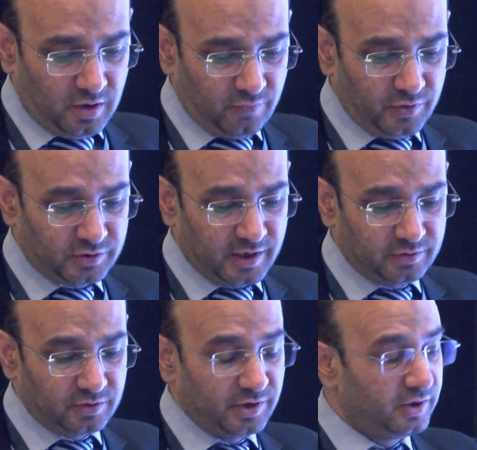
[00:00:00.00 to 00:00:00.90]
which has
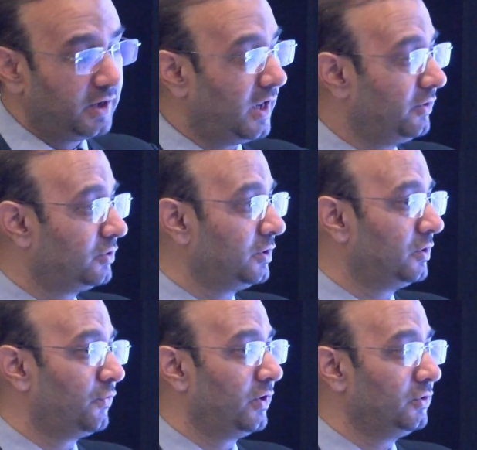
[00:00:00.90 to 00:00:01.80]
the data analysis. The
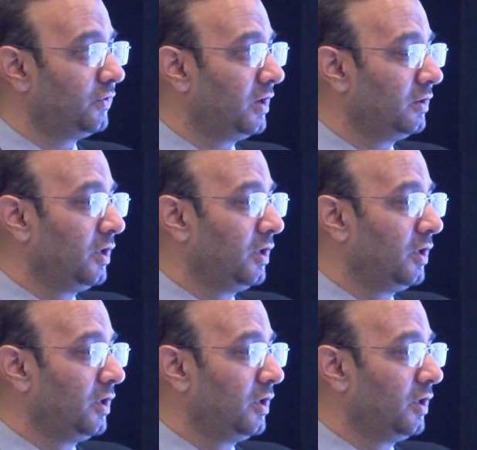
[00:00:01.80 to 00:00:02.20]
first one,